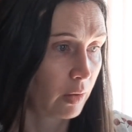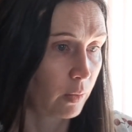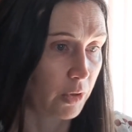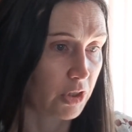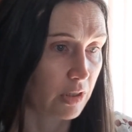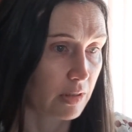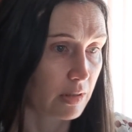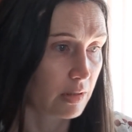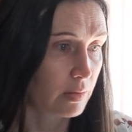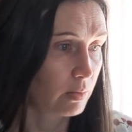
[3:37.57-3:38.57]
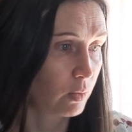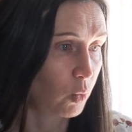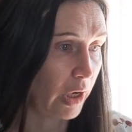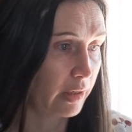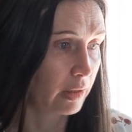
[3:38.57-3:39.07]
which is
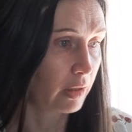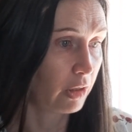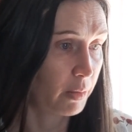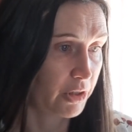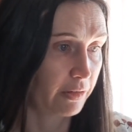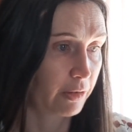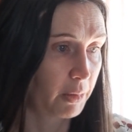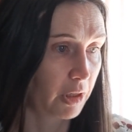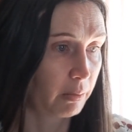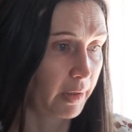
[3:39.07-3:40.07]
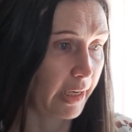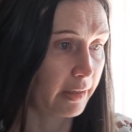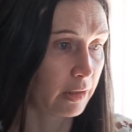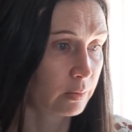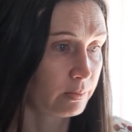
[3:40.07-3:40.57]
one kilometre from the
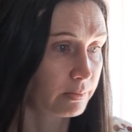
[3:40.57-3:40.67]
complainant.